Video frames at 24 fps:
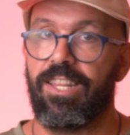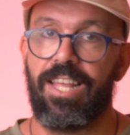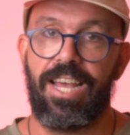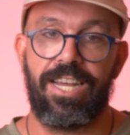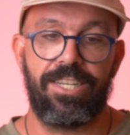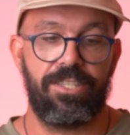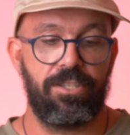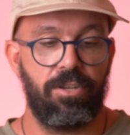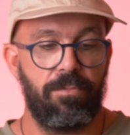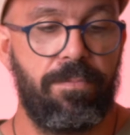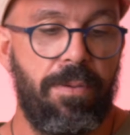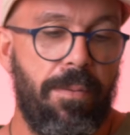that,
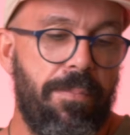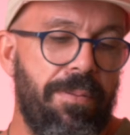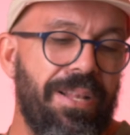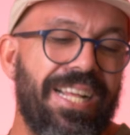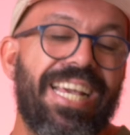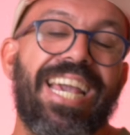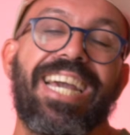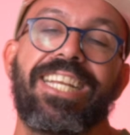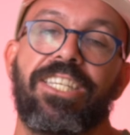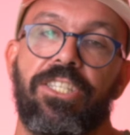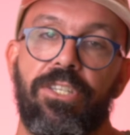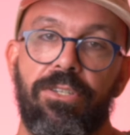so people
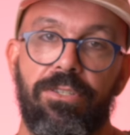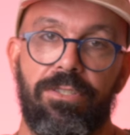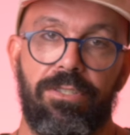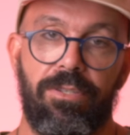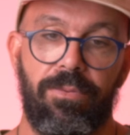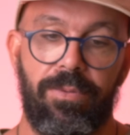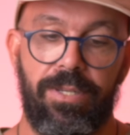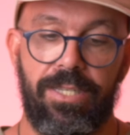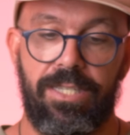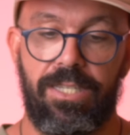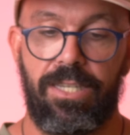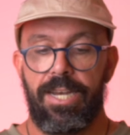get used to
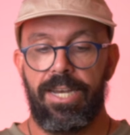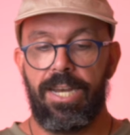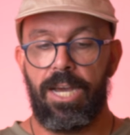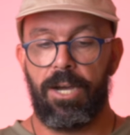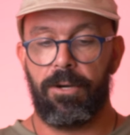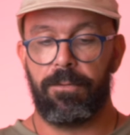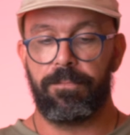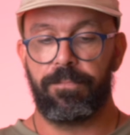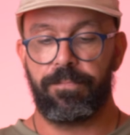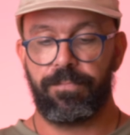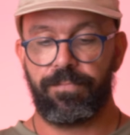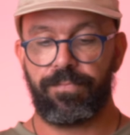it.
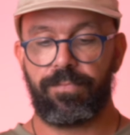Now,